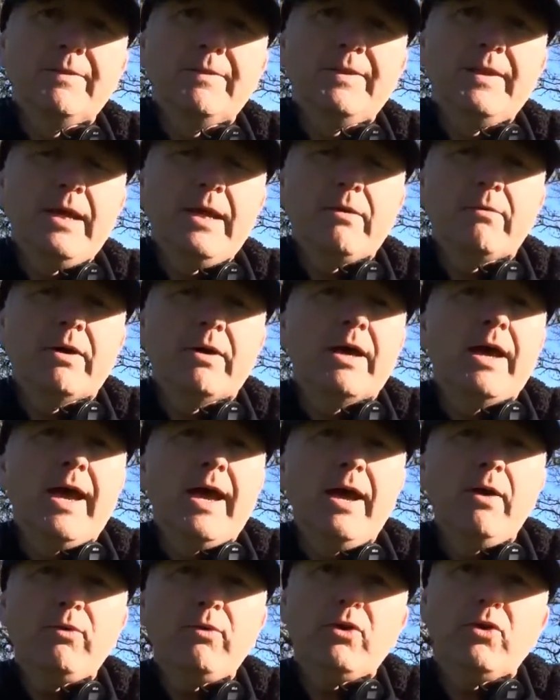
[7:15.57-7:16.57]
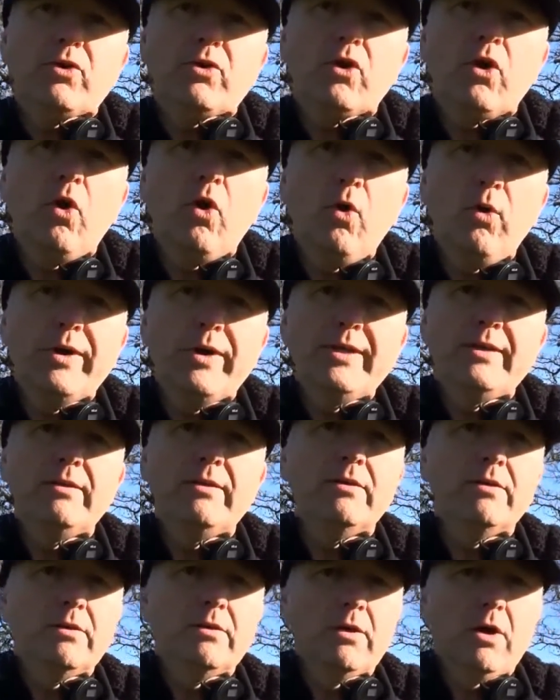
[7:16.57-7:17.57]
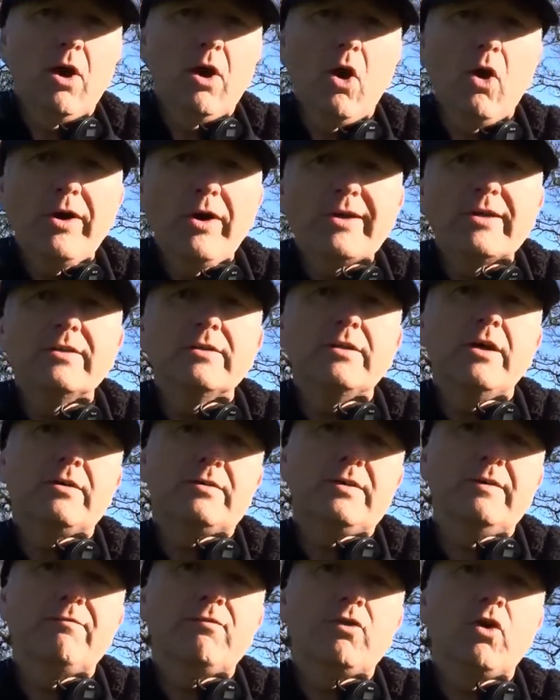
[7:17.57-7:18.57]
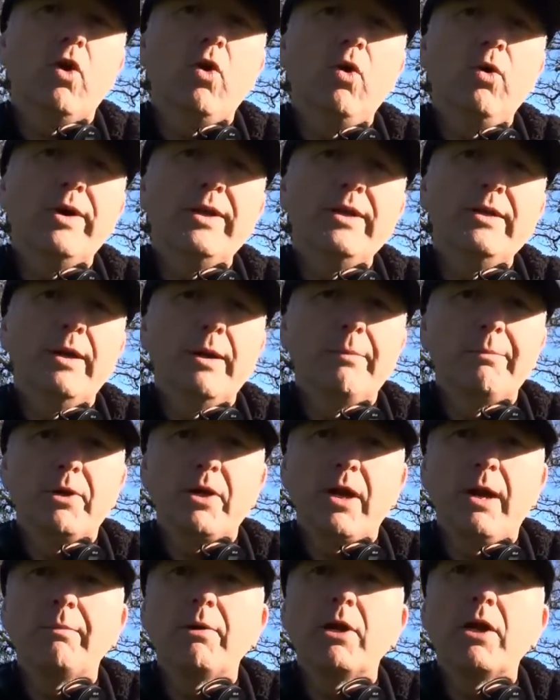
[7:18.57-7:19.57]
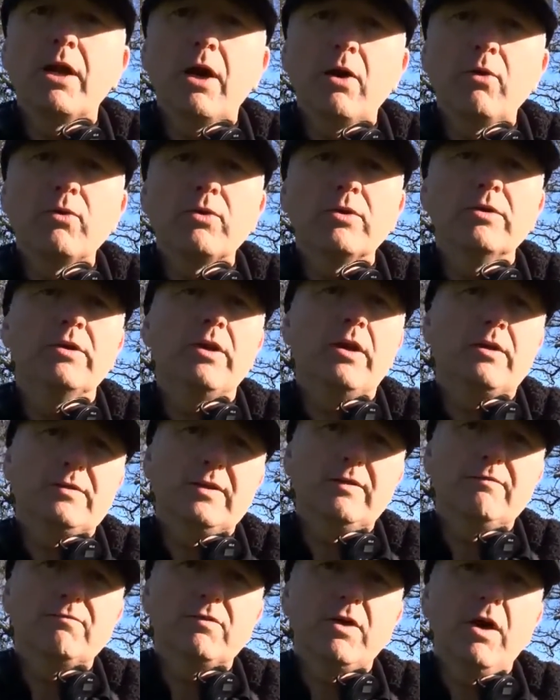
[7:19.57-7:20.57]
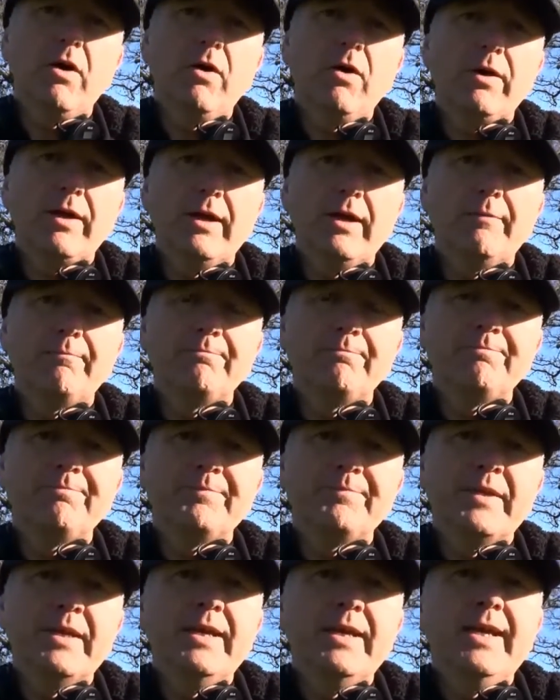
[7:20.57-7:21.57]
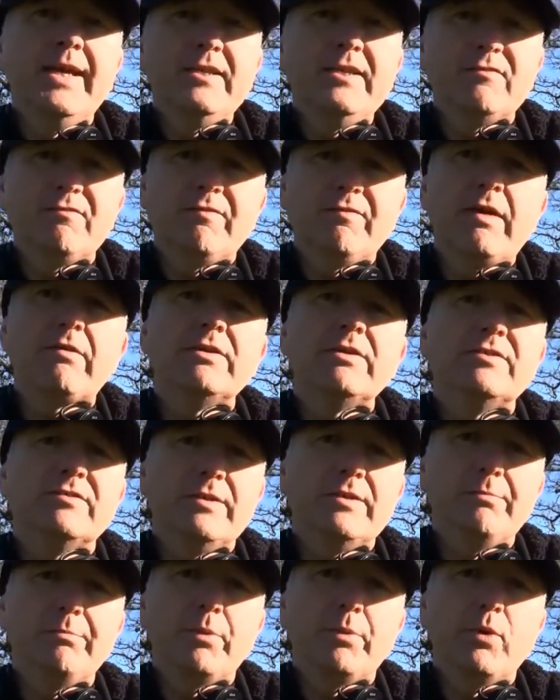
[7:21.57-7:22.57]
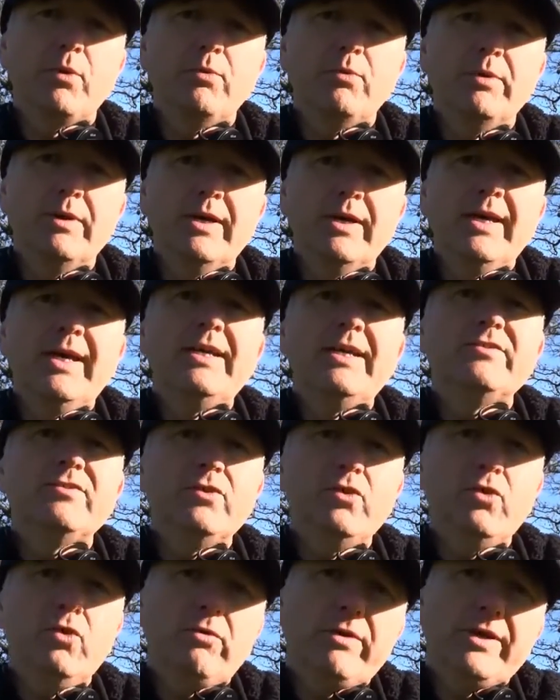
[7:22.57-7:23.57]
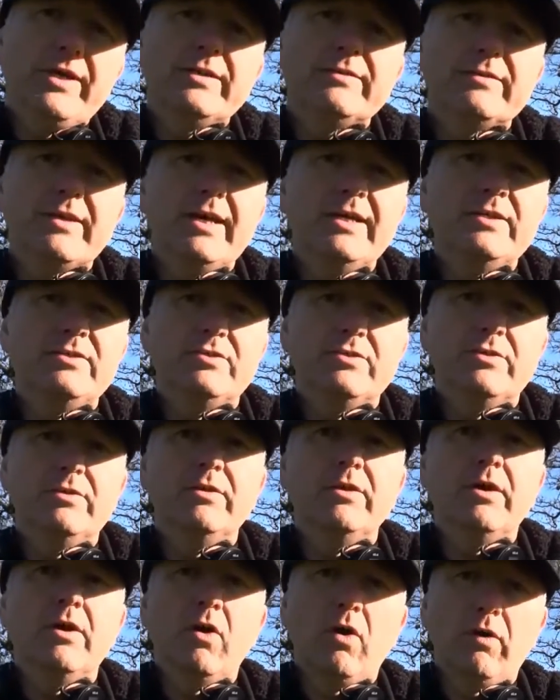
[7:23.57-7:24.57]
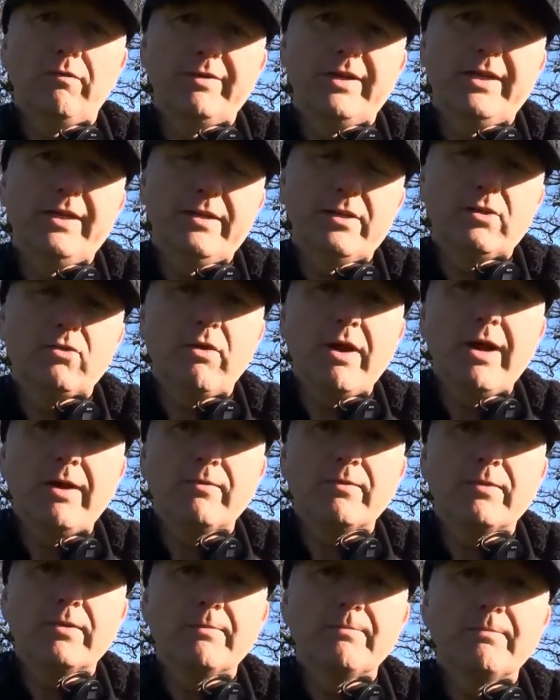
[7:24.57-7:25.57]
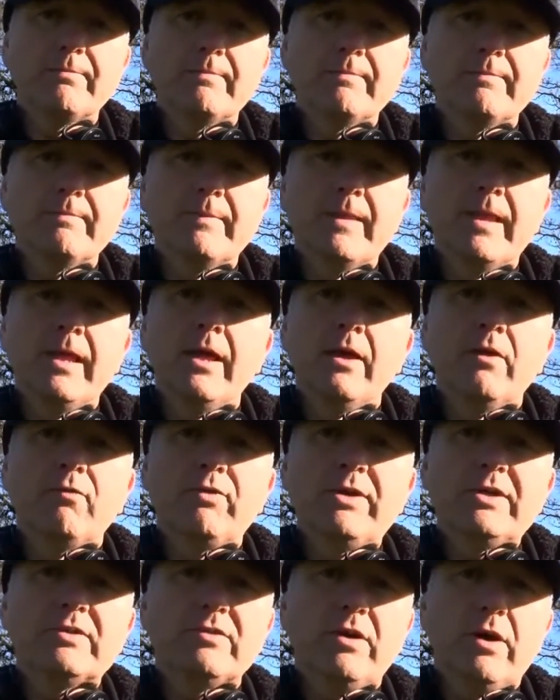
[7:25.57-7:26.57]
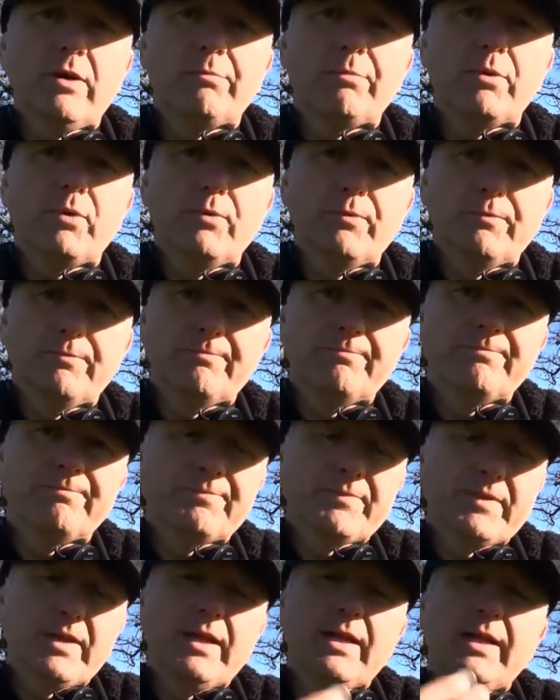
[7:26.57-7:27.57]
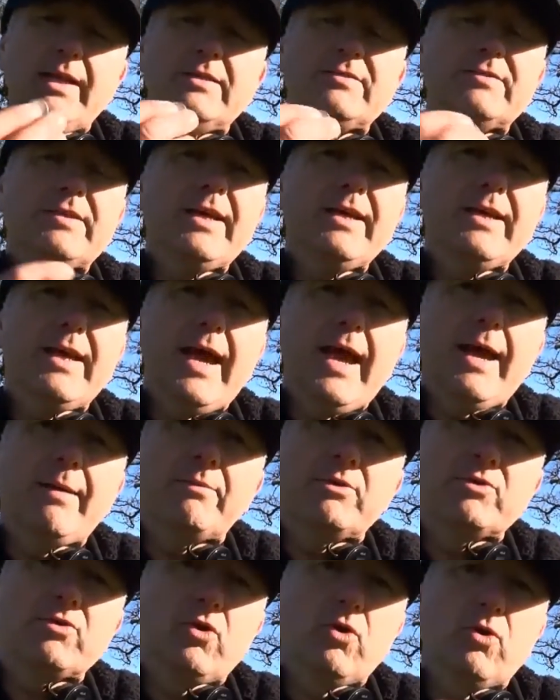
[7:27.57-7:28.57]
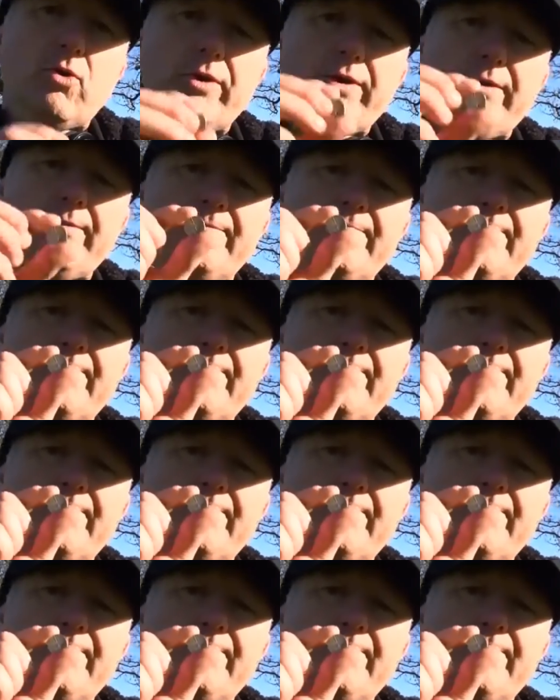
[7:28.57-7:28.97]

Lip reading: Now, how can a coin, a high conductive coin, become a low conductive target? It's very simple. It's the orientation of it in the ground. For example, let's take a hammered coin.